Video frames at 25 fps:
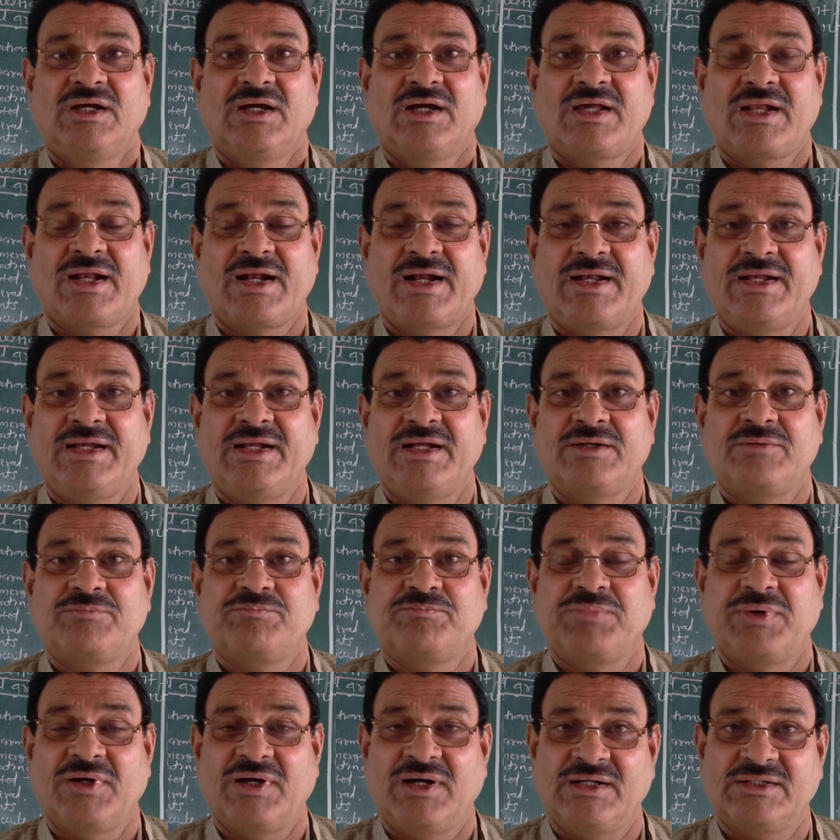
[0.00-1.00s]

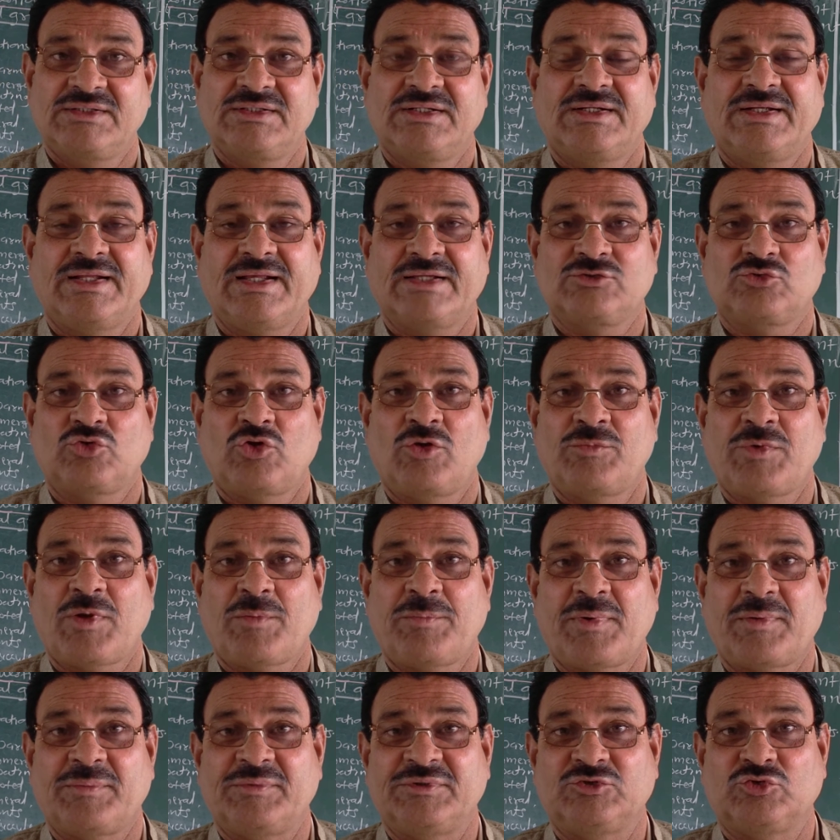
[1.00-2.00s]
credit 1st, taxonomy of
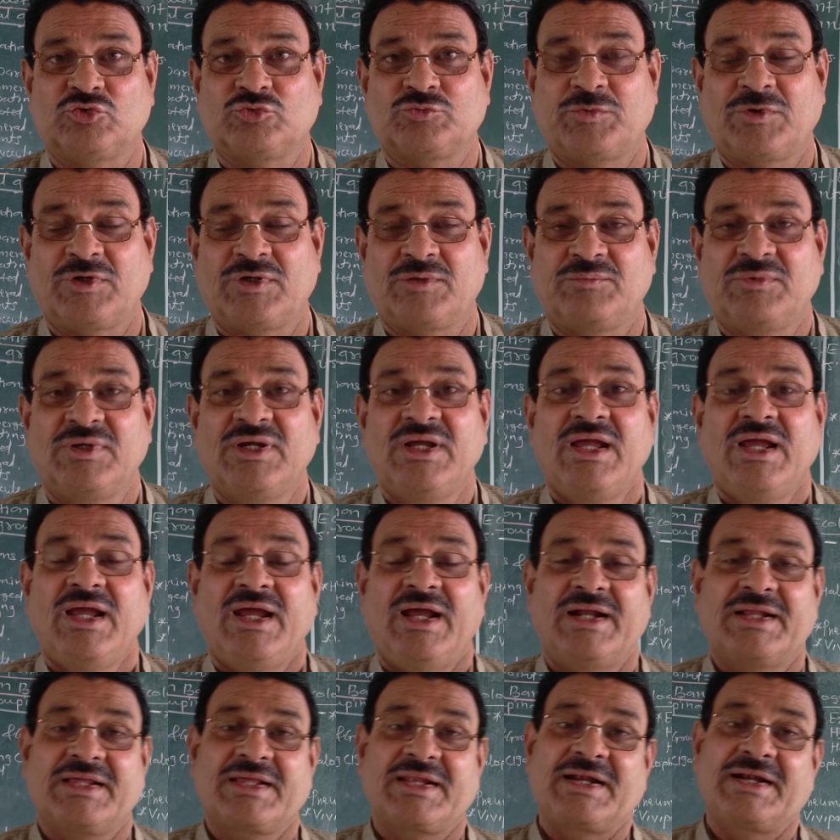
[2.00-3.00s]
angiosperm
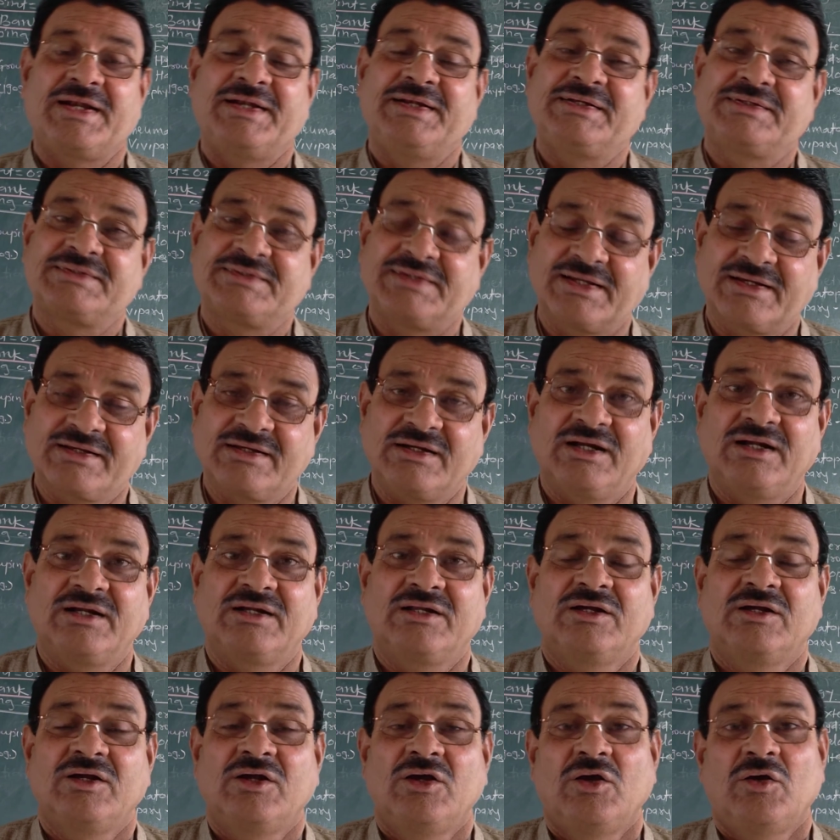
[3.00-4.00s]
and credit
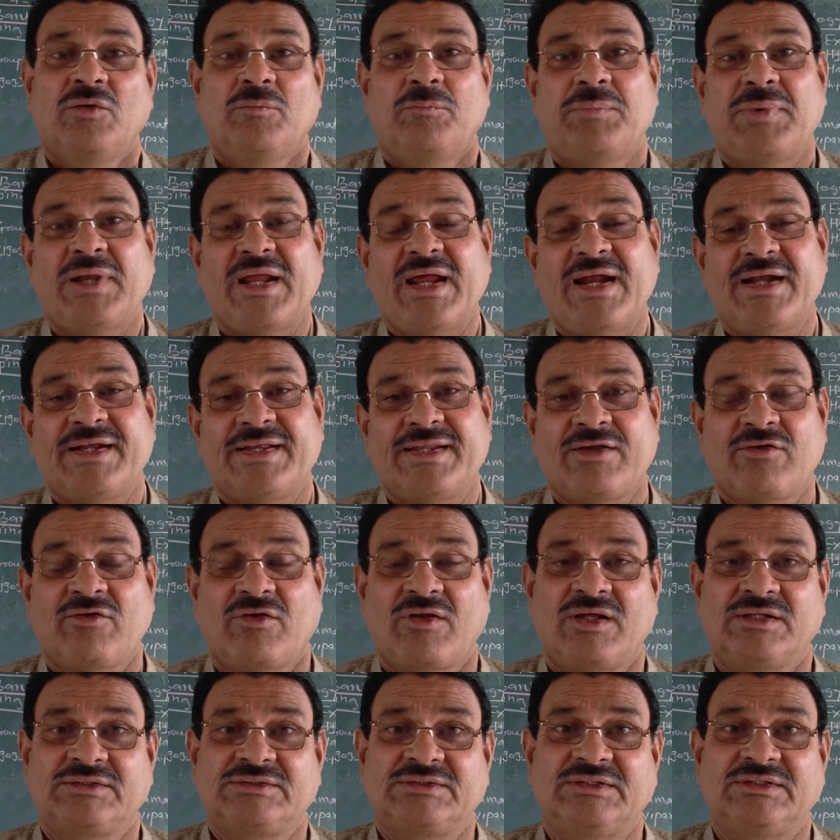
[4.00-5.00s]
2nd, plant
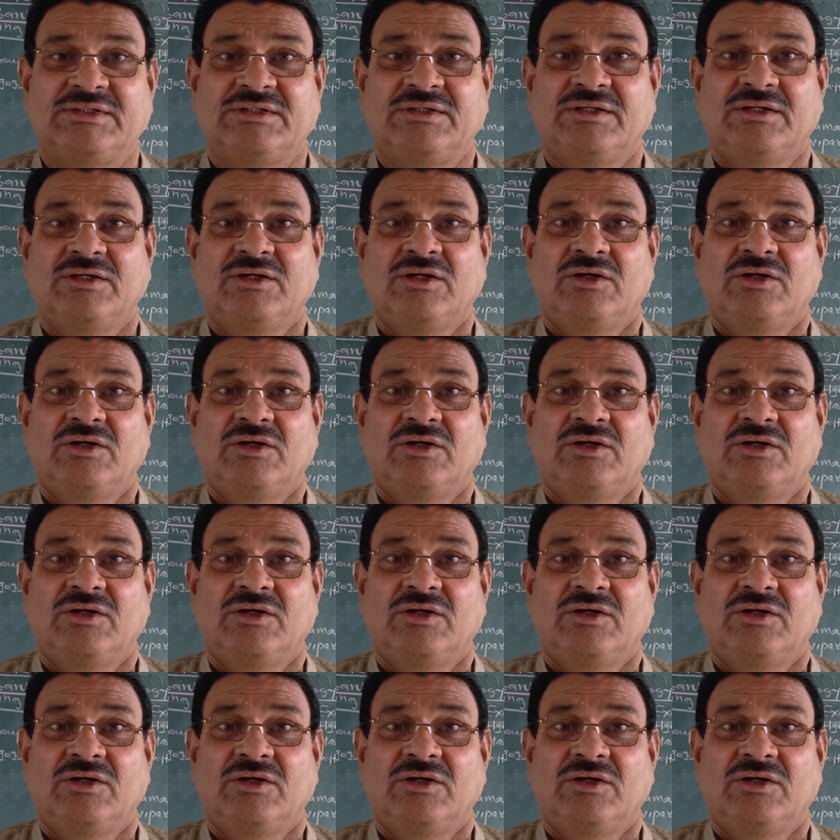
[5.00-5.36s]
ecology